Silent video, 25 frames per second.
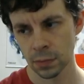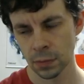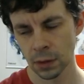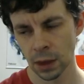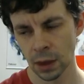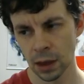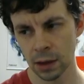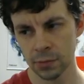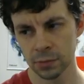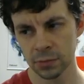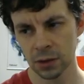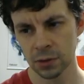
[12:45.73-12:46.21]

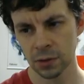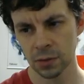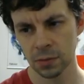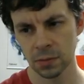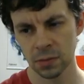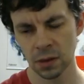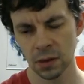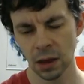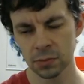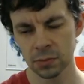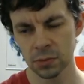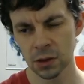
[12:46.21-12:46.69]
I'm just
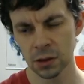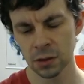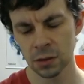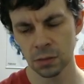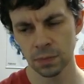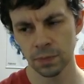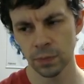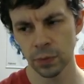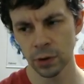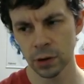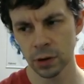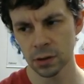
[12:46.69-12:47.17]

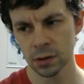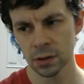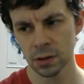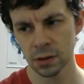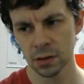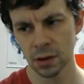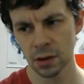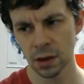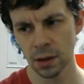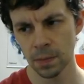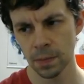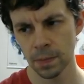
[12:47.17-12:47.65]
bringing
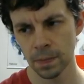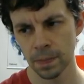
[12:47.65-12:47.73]
this up.